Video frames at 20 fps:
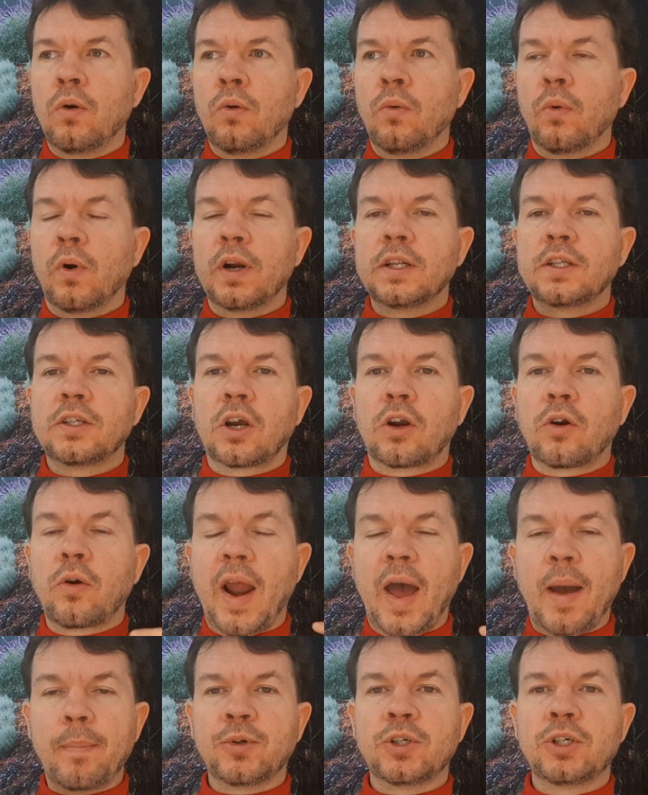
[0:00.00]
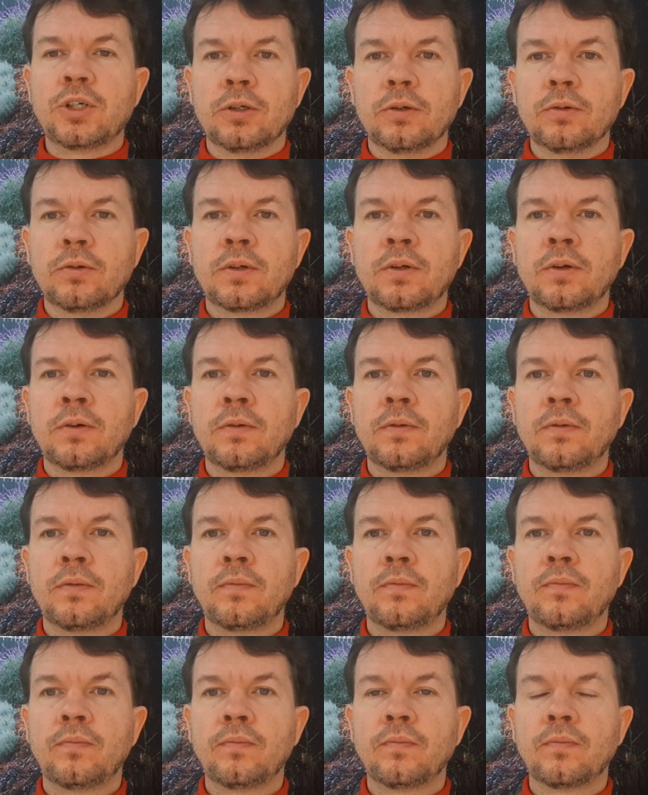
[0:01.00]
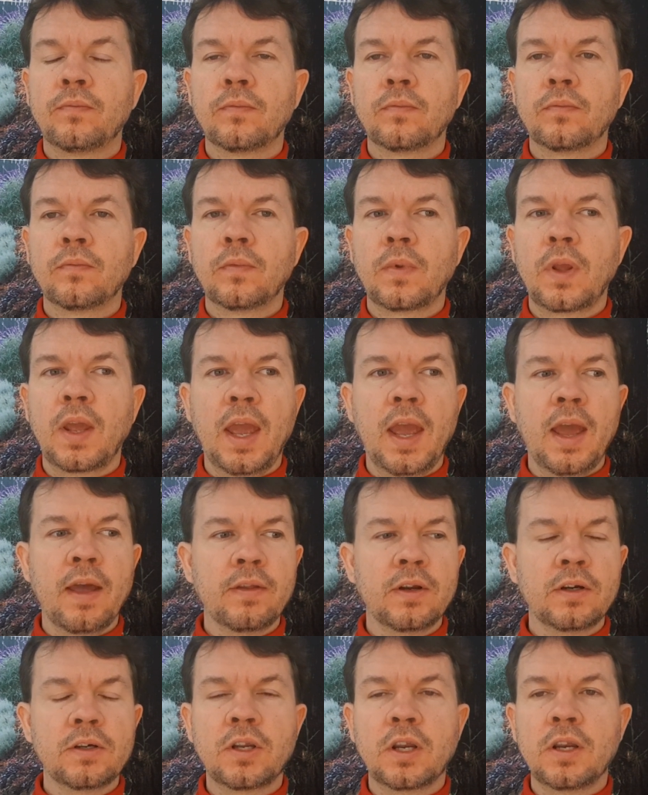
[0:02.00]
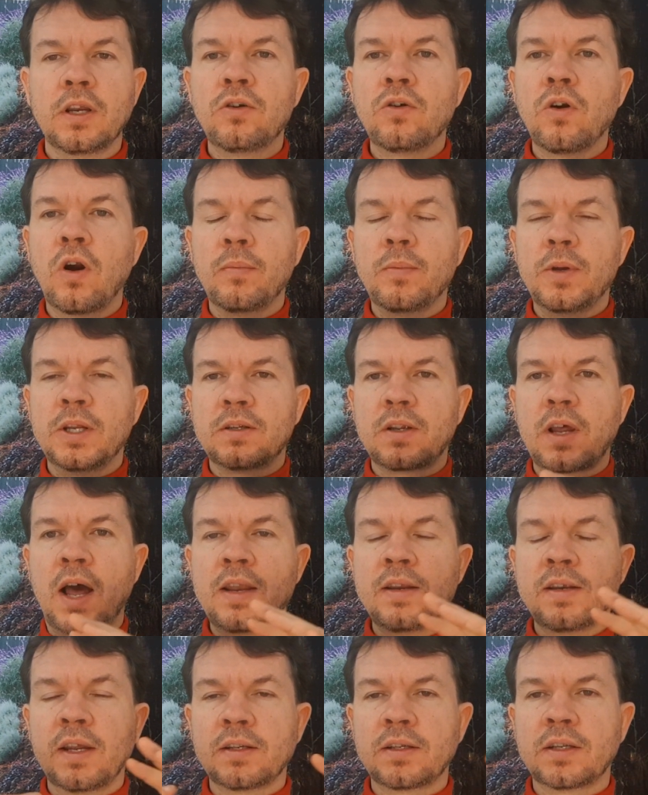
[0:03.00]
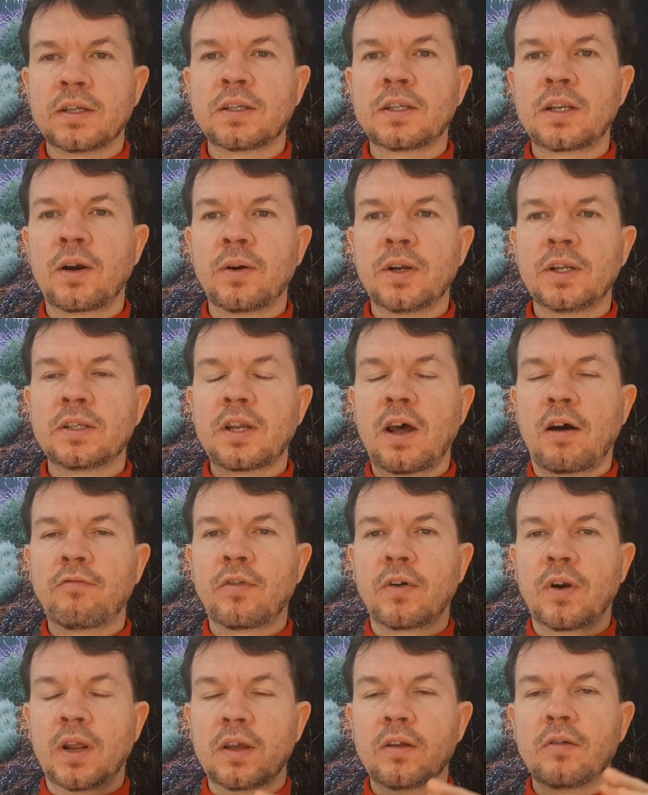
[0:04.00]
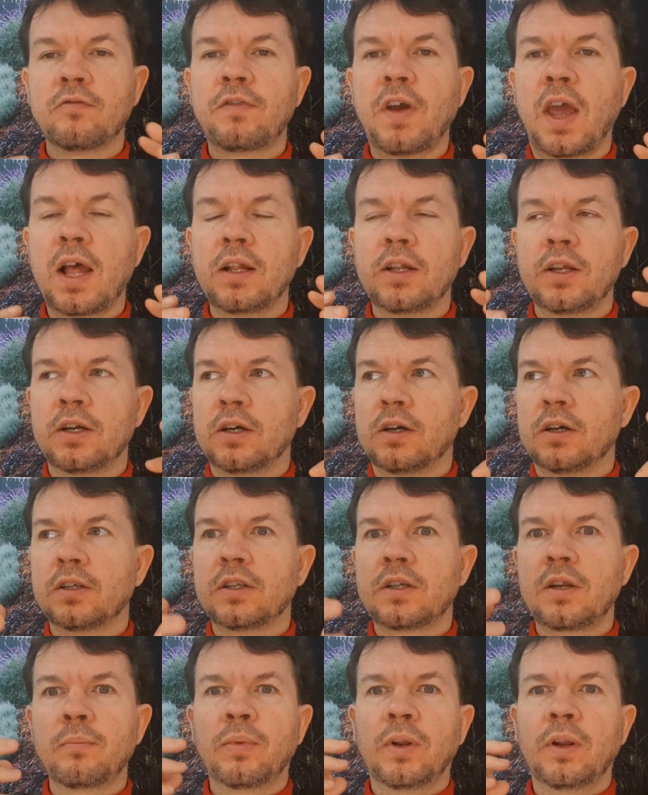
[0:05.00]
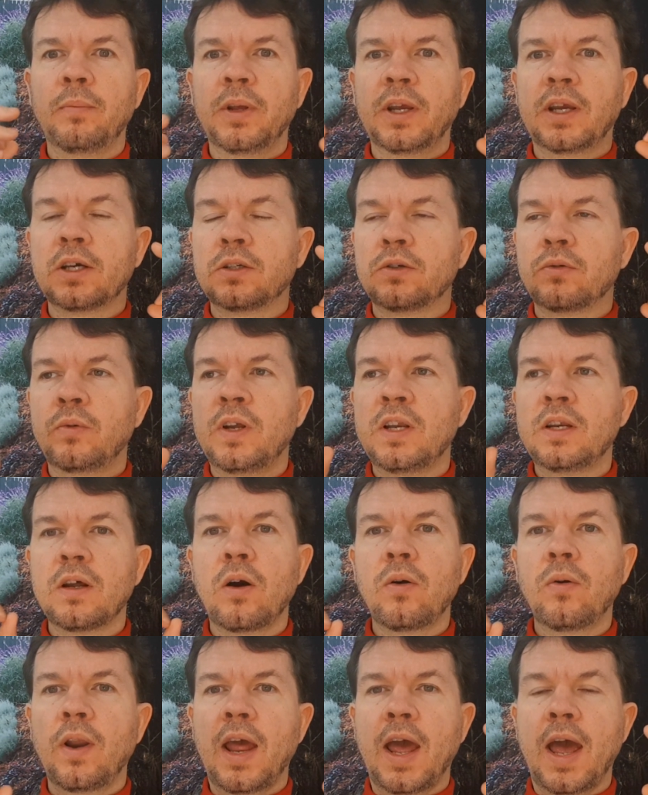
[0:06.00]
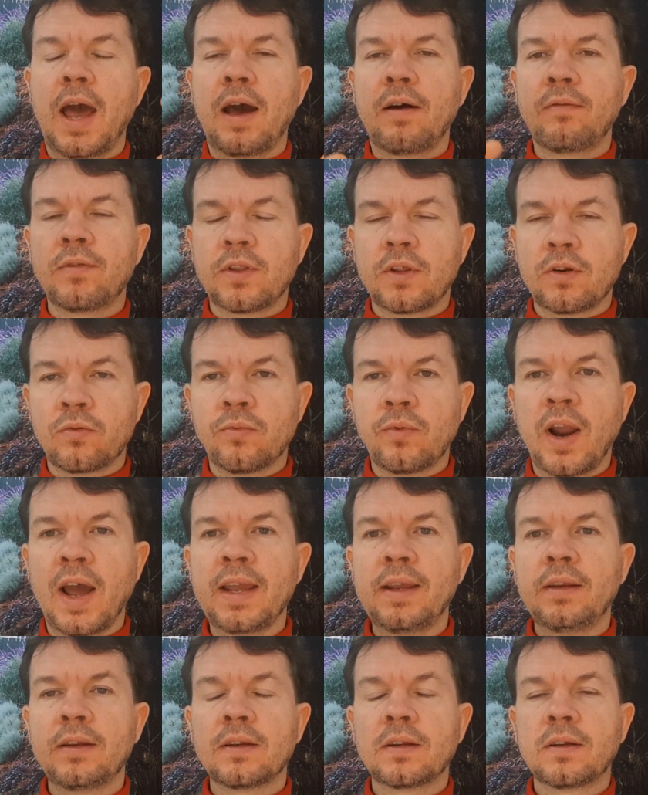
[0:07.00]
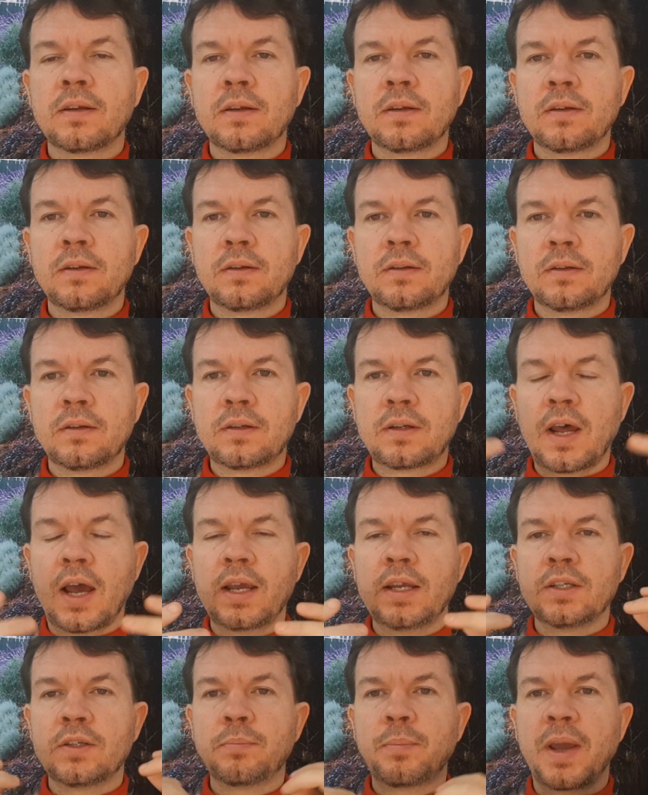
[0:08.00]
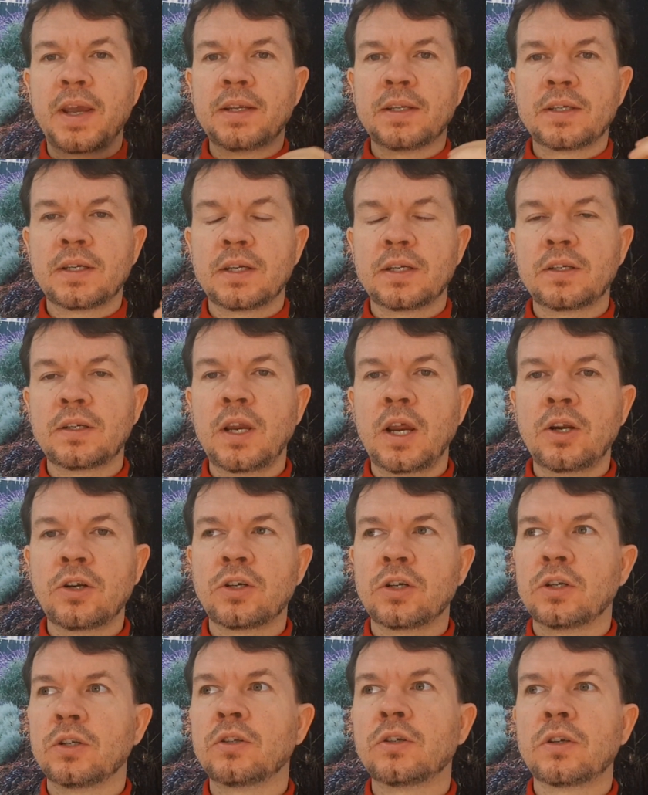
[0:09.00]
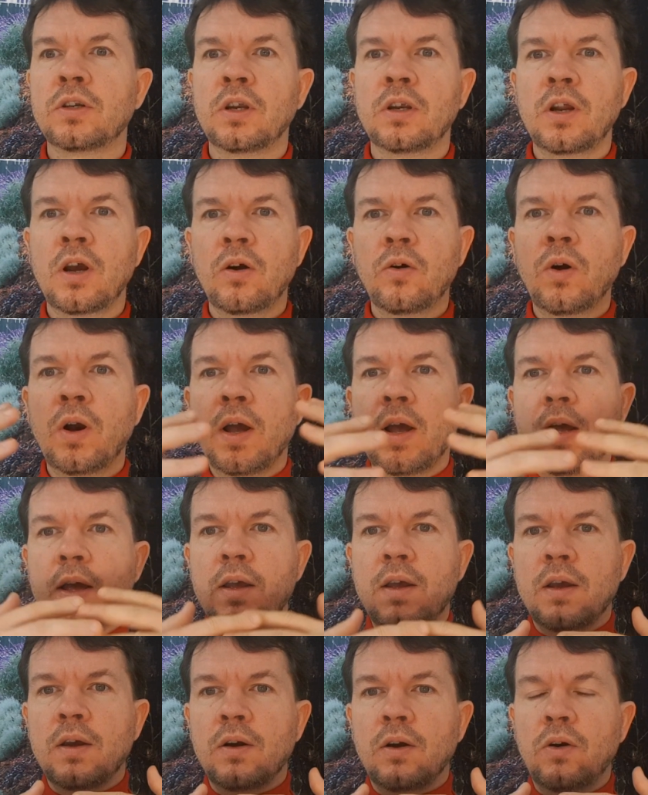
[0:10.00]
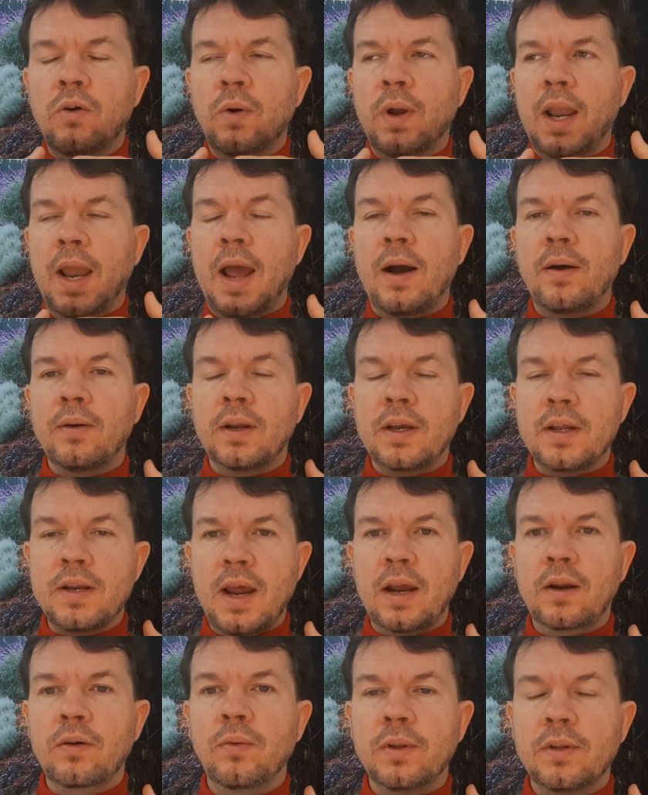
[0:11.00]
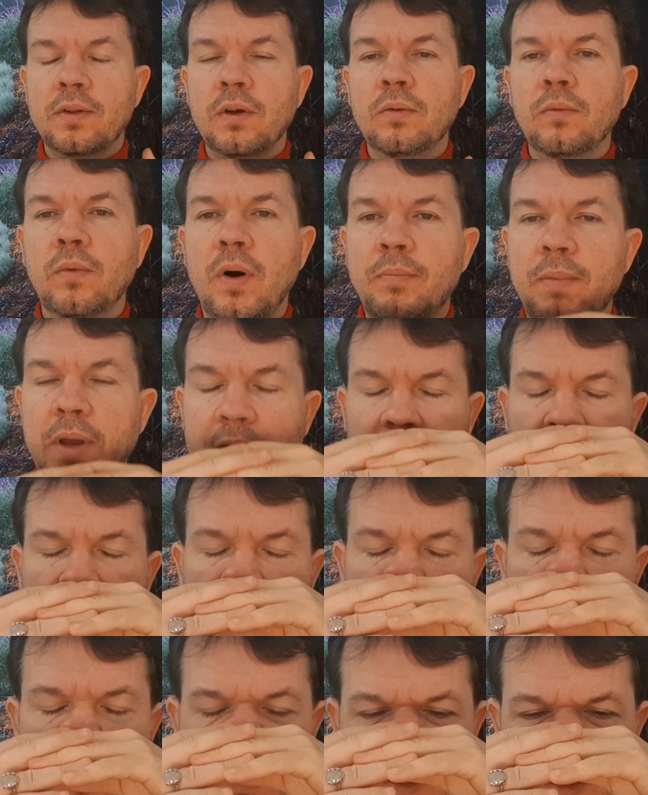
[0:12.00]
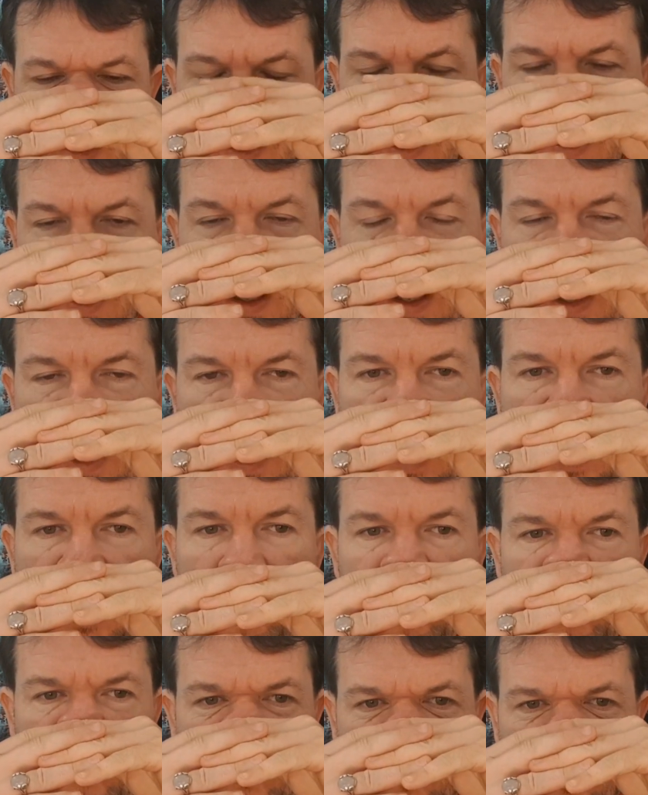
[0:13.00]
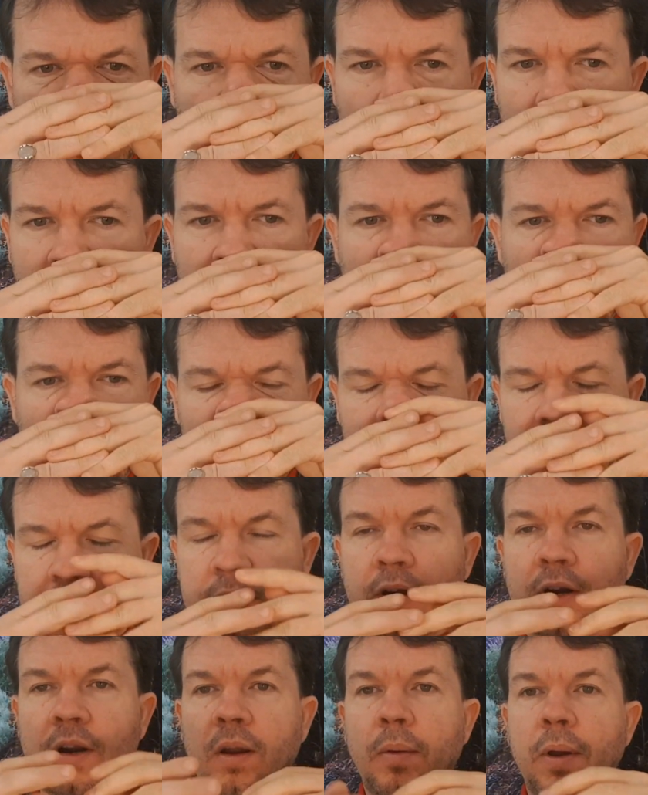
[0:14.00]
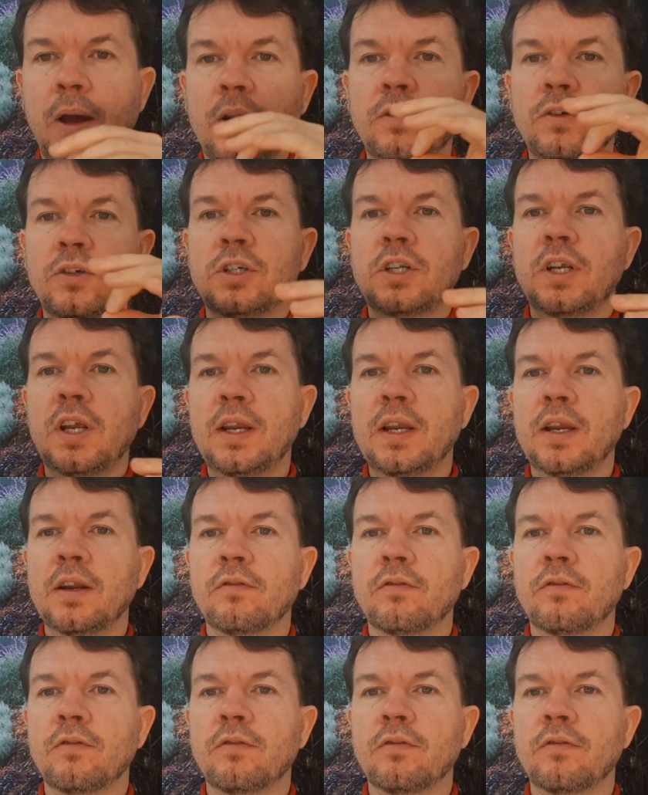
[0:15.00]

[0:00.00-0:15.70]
where it's a crapshoot, and there's enormous unnecessary suffering and failure simply because we don't have the right science-based distinctions to know who and how to connect with on what basis. We have a certain amount of gene